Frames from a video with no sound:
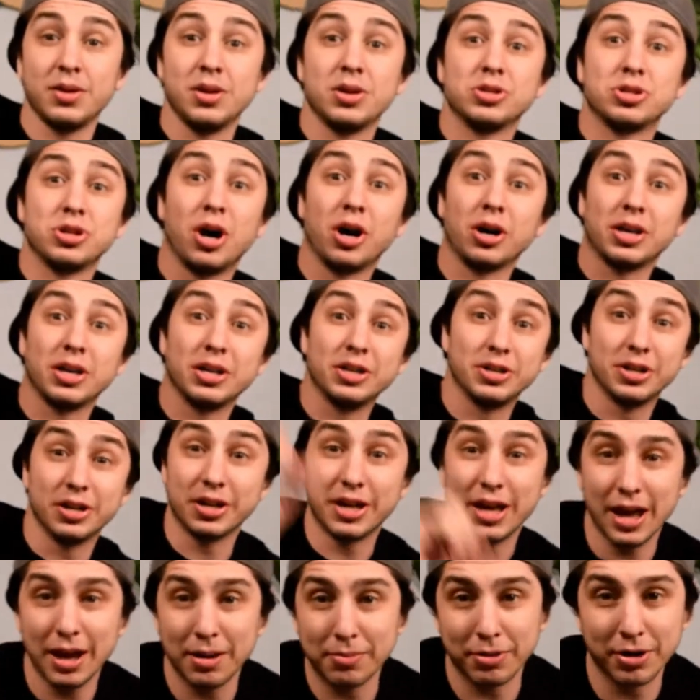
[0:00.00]
talking to a
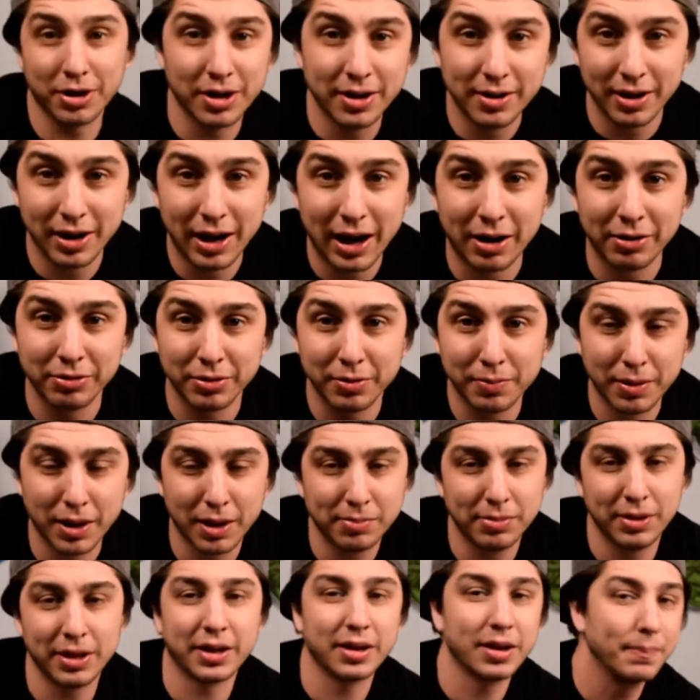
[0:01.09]
camera out in
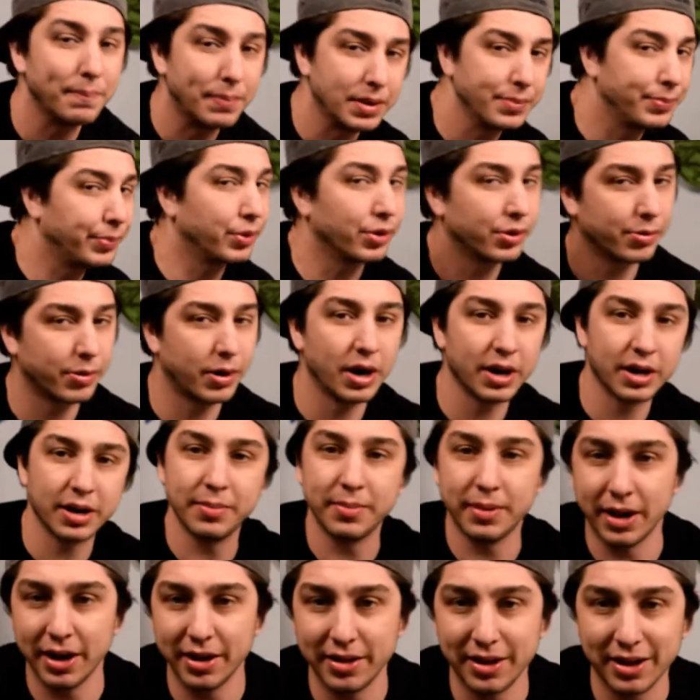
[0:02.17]
public and people are walking
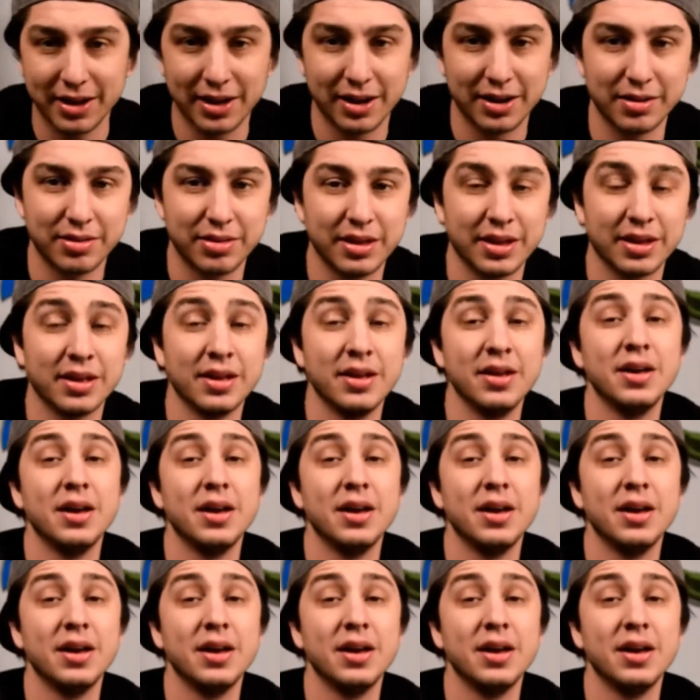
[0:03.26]
by, that kind of thing.